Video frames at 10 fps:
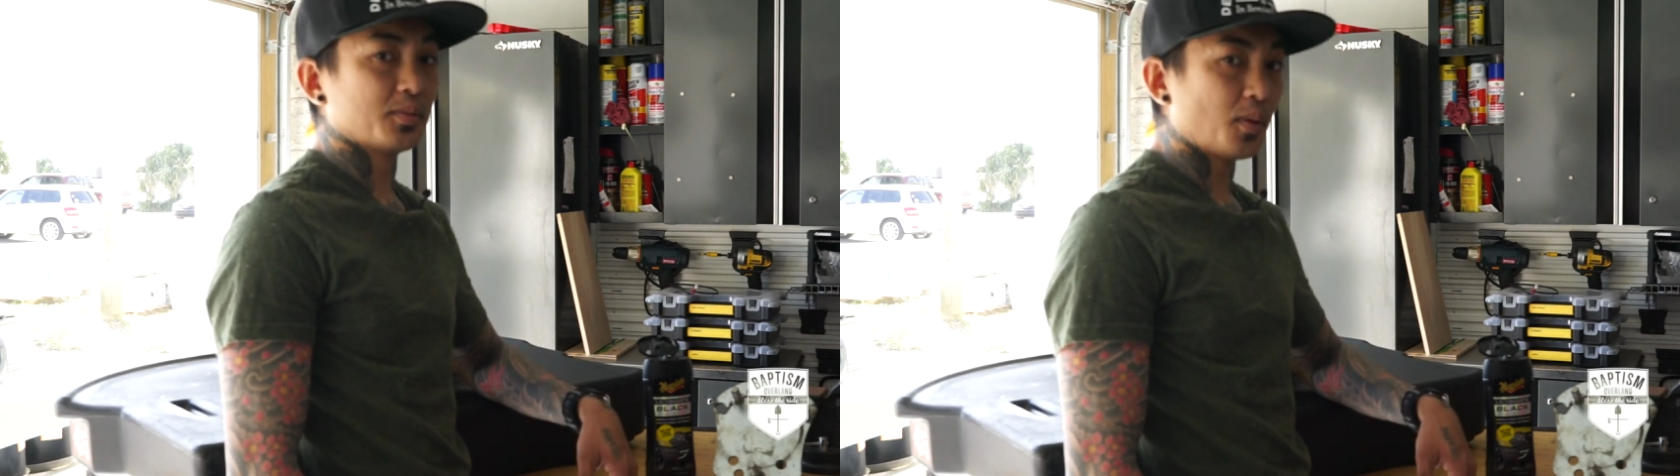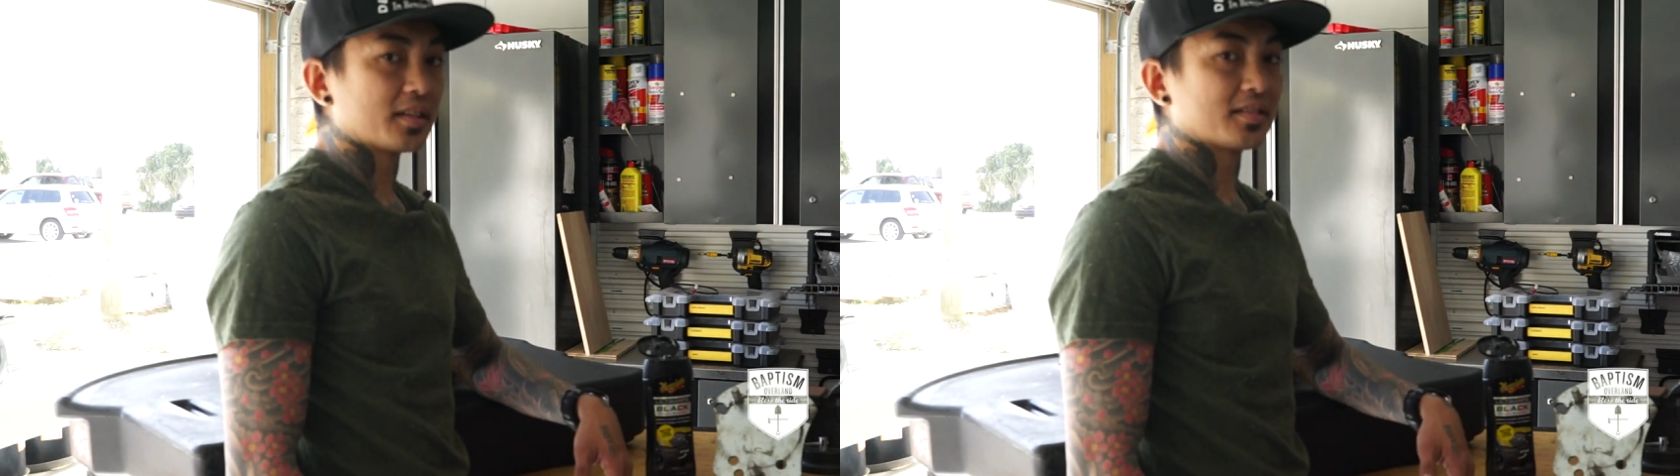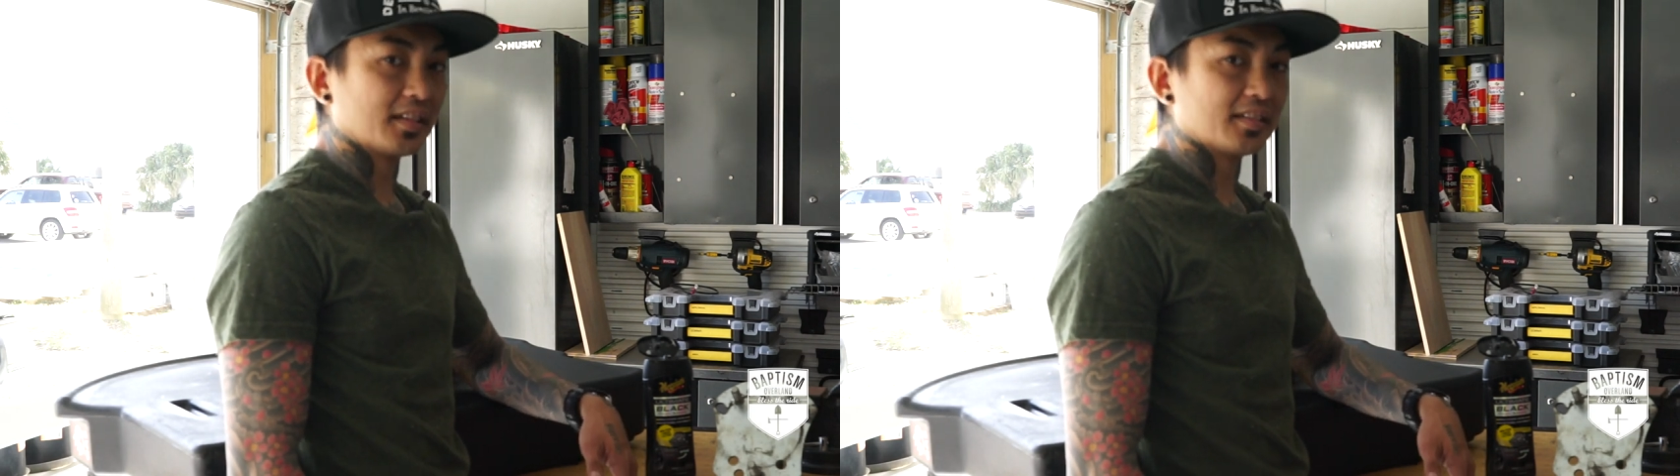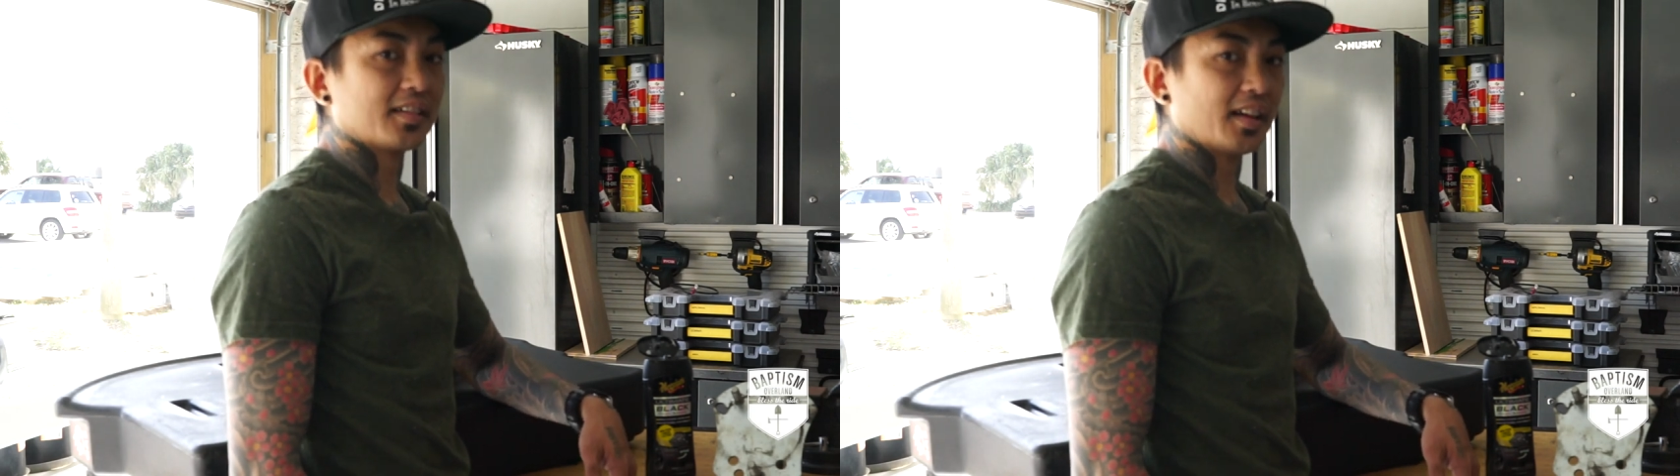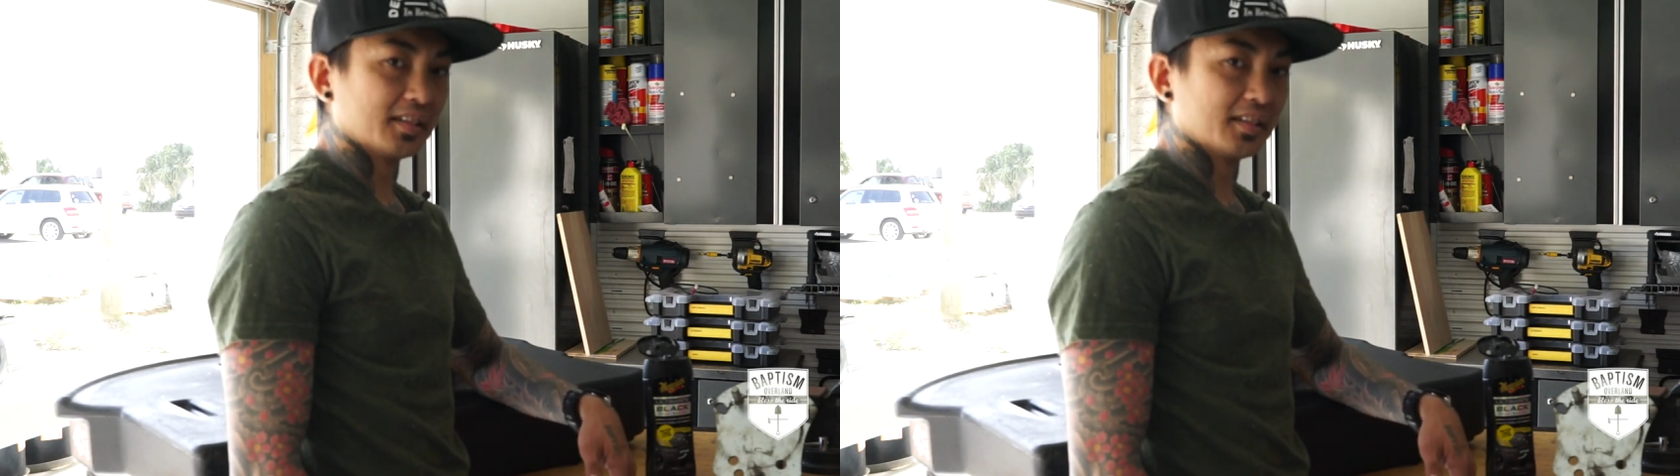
to watch things get